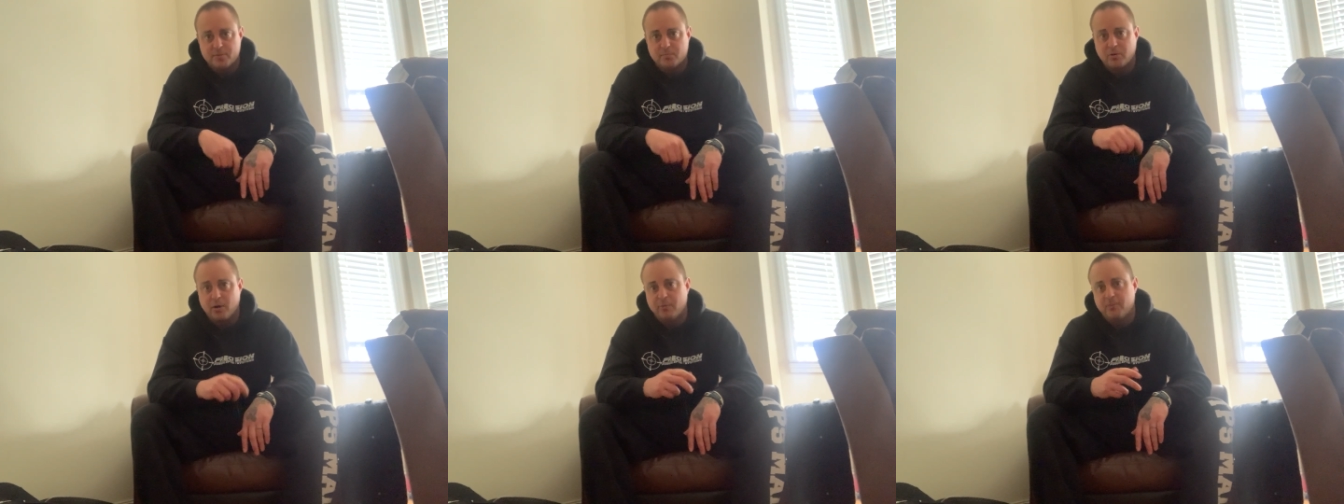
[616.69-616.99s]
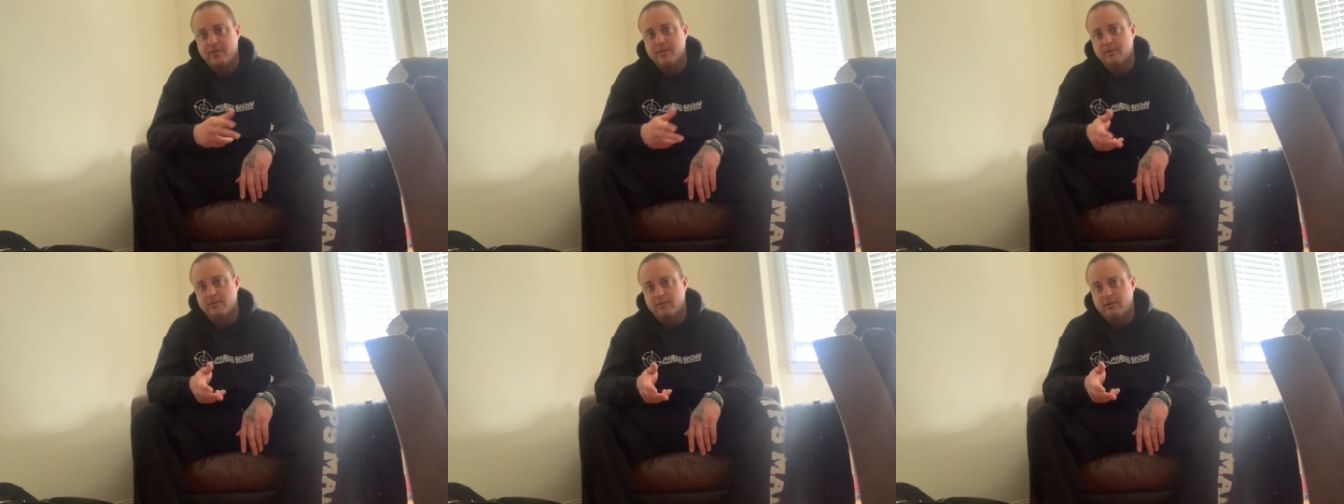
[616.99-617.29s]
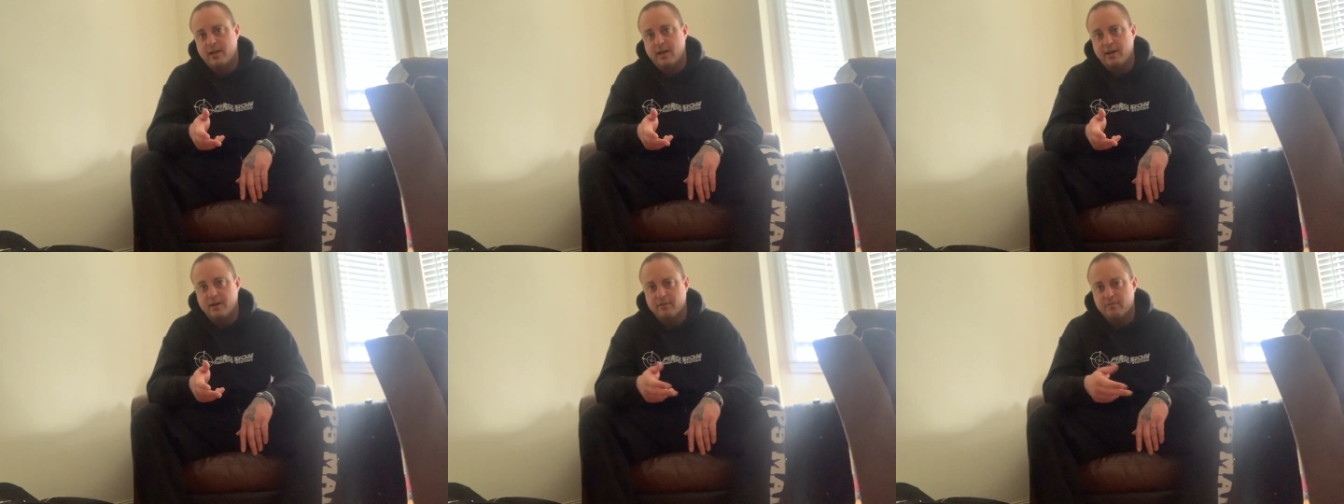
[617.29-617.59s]
probably a little
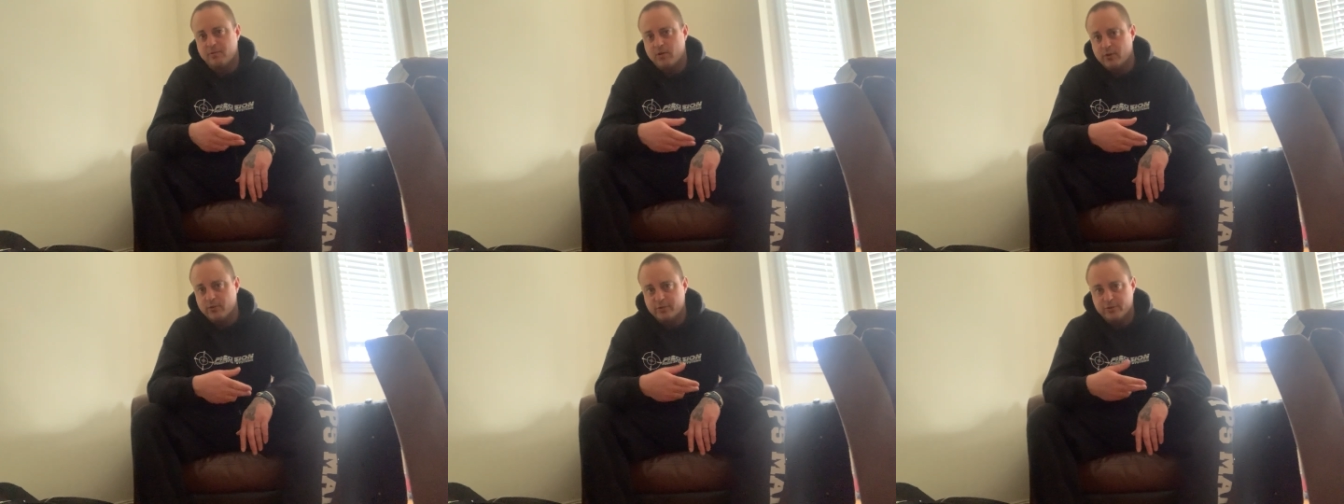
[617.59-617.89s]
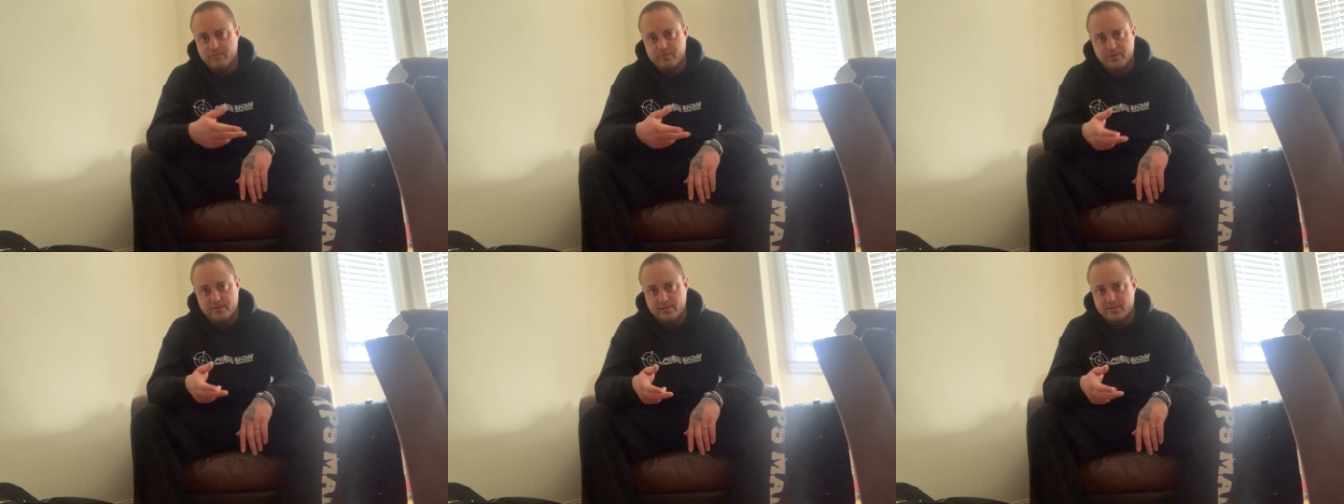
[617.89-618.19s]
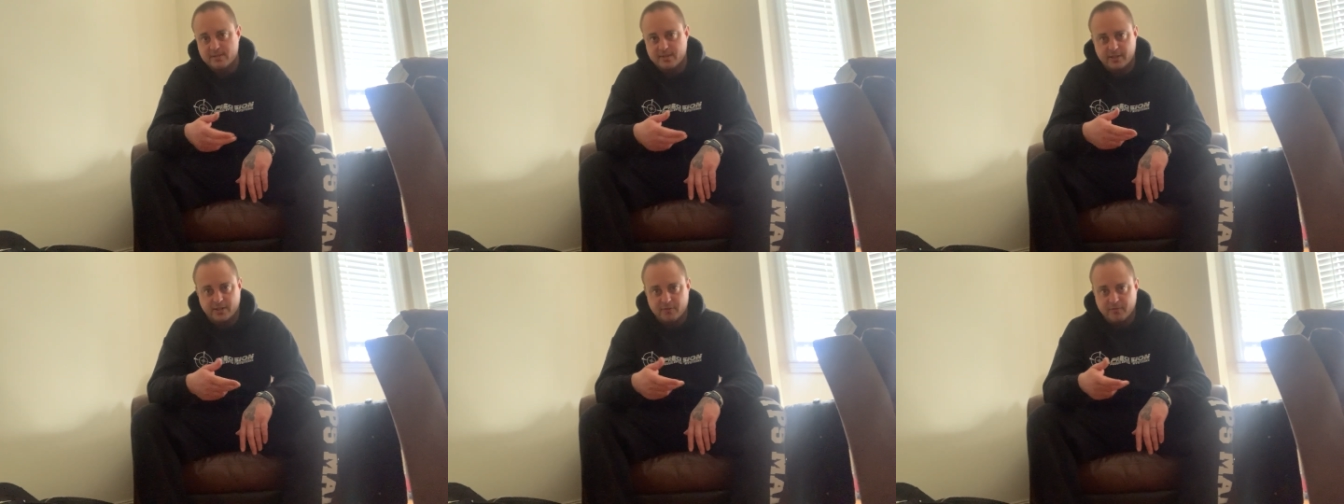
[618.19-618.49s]
higher volume just
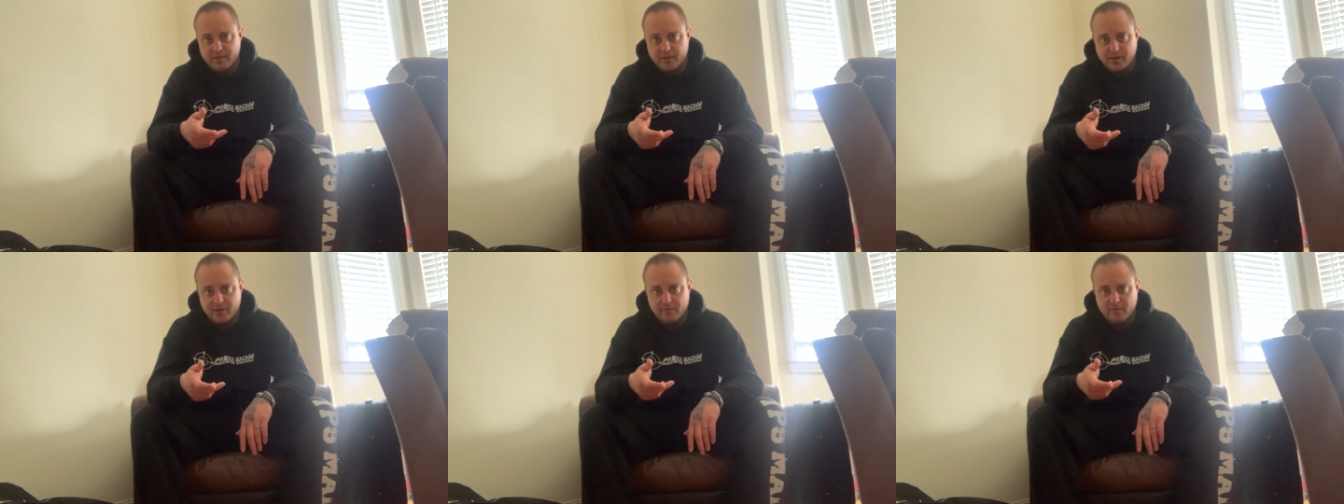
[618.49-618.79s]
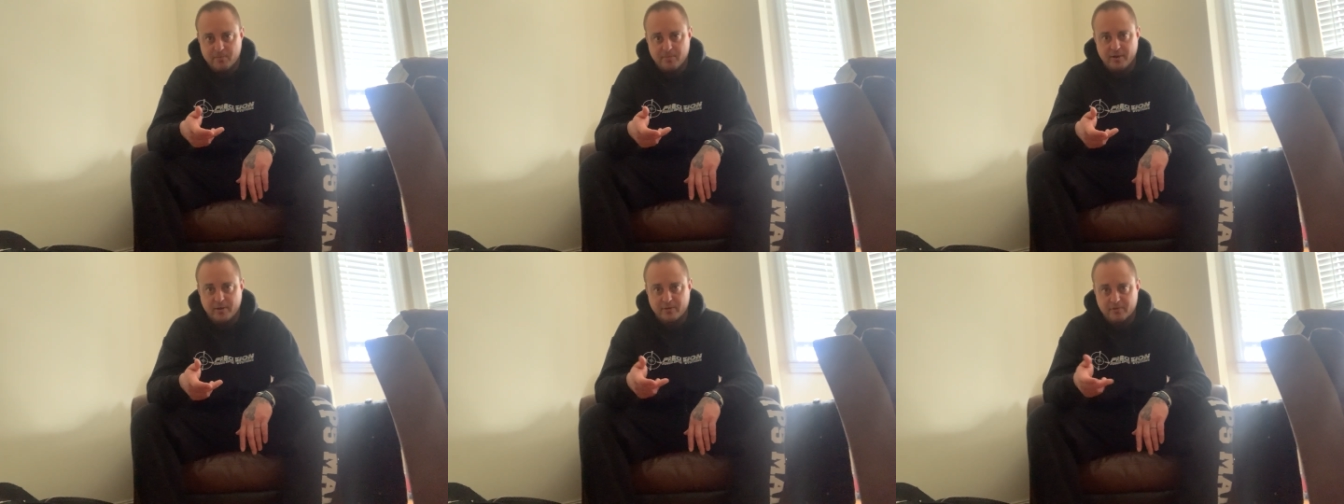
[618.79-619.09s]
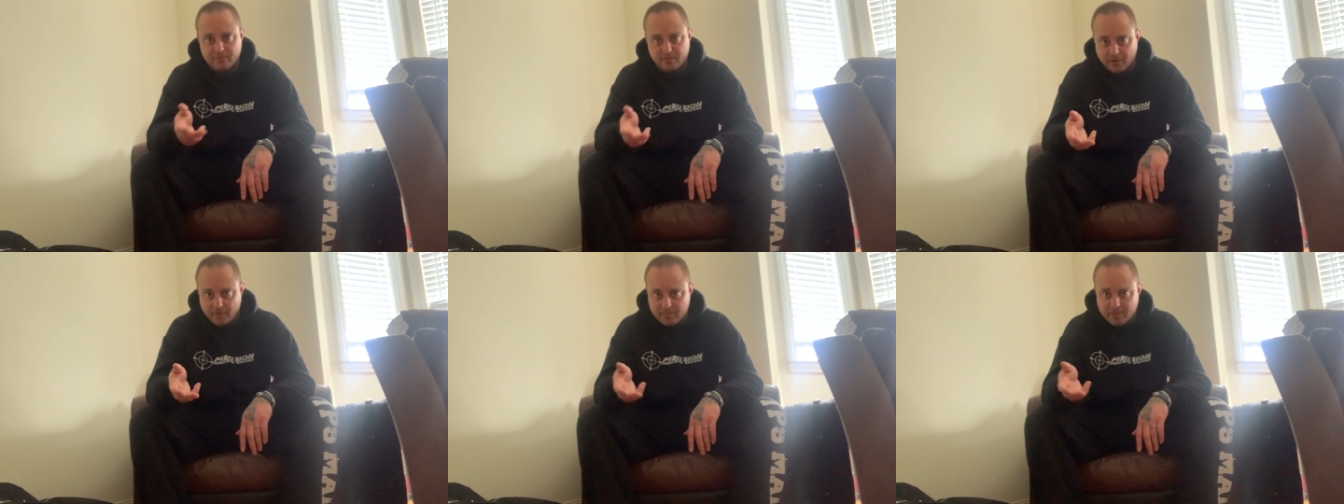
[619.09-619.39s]
because I can recover better
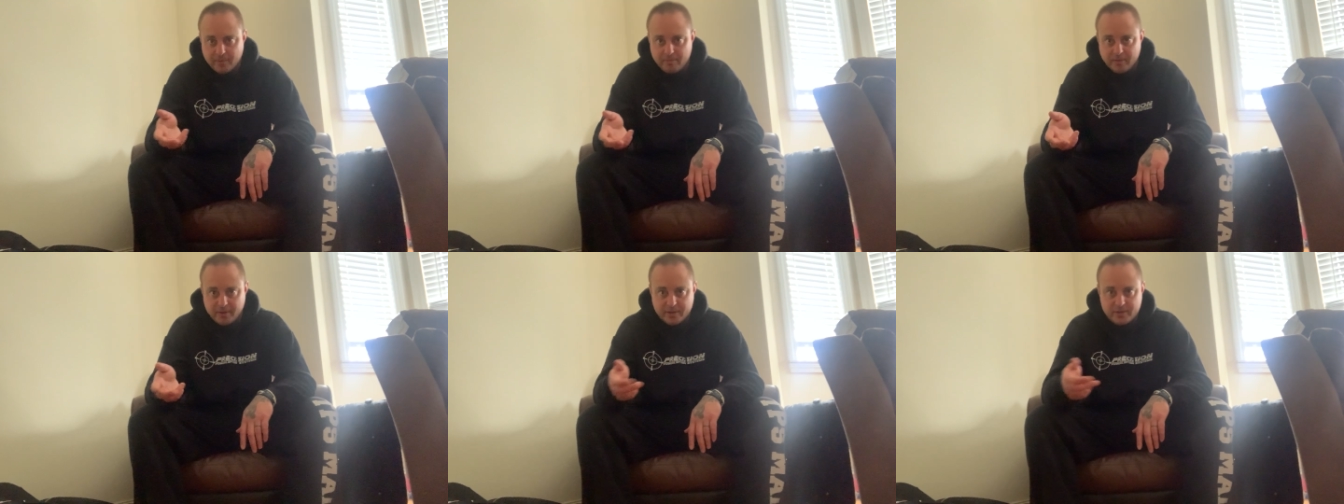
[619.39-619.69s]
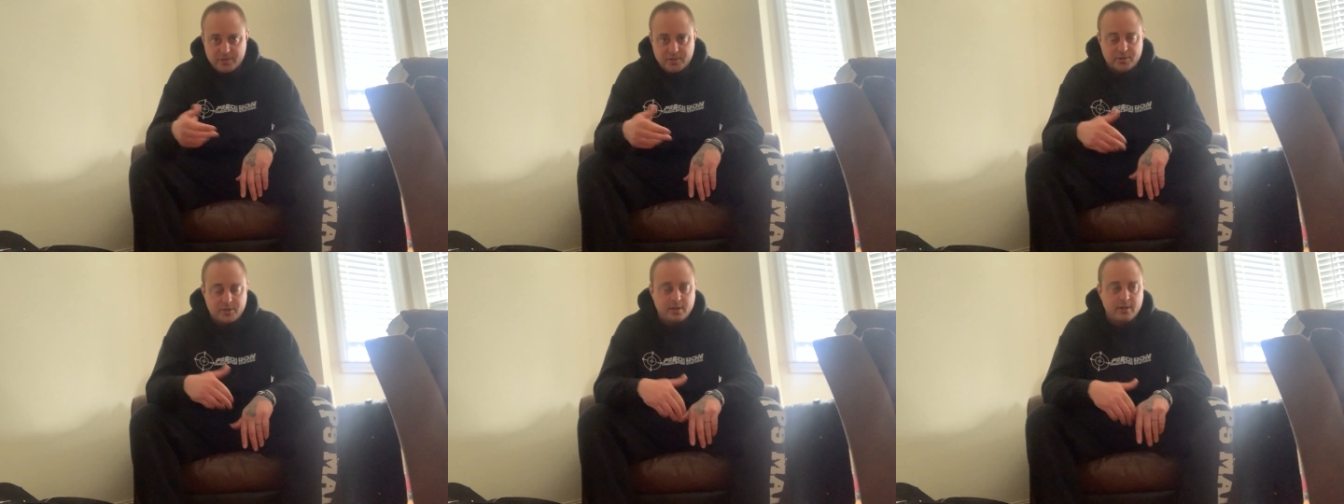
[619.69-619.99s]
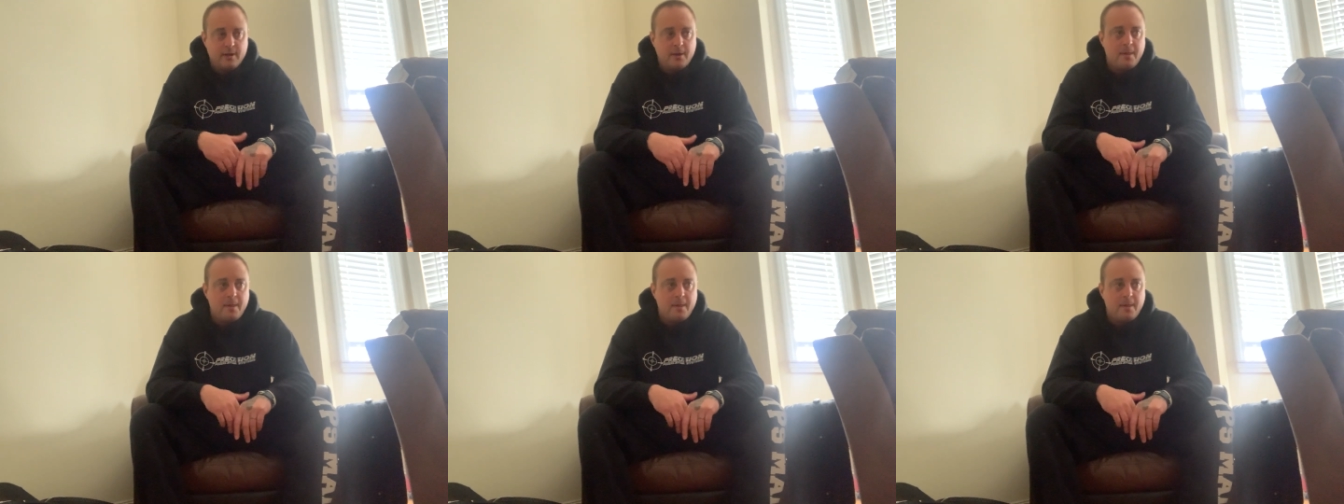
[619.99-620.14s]
from the bench.